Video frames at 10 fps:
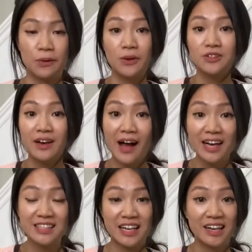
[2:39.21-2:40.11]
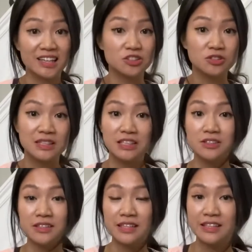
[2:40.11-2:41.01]
When you're exhaling, you need
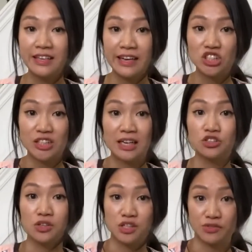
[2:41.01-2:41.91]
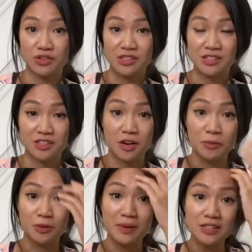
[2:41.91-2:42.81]
to engage that transversus
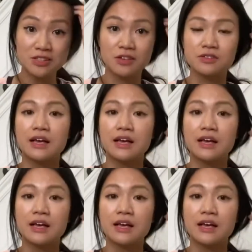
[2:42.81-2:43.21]
abdominal muscles.